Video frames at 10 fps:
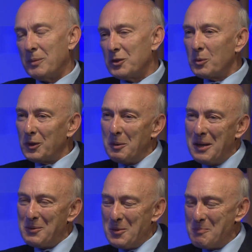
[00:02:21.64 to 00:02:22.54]
depends what you
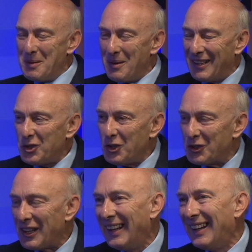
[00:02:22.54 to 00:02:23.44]
mean by
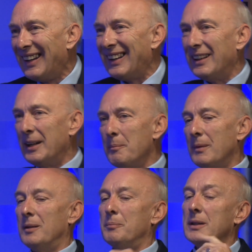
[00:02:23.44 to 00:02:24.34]
church.
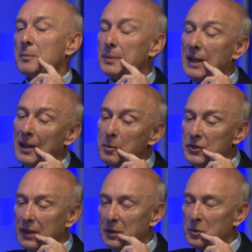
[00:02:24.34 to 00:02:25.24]
But I would
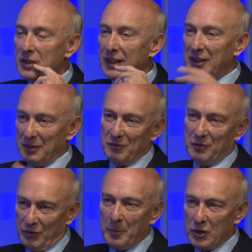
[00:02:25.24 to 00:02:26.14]
certainly say
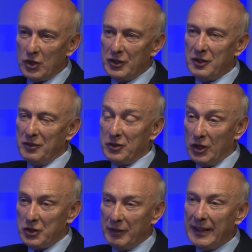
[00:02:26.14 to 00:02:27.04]
from the Church
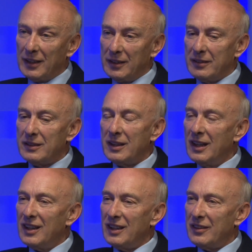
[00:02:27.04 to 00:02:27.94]
of England,
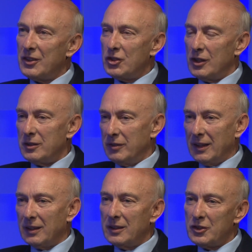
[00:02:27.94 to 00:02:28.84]
the Church of
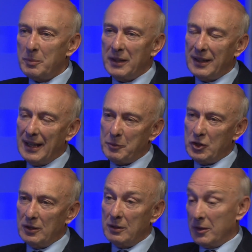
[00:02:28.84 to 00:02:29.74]
England has been
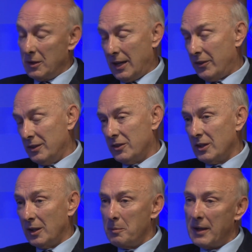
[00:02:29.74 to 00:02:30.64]
captured.
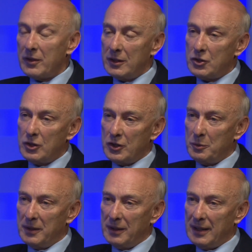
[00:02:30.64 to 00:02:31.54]
Certainly the Methodist Church
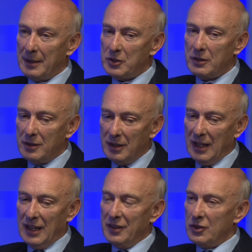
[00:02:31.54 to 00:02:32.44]
has been captured. The
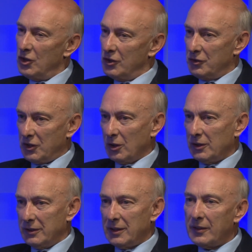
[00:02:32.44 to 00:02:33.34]
Church of
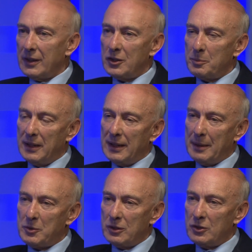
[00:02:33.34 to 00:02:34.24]
Scotland, I think, has been
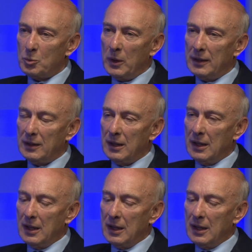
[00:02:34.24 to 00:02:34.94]
captured as well.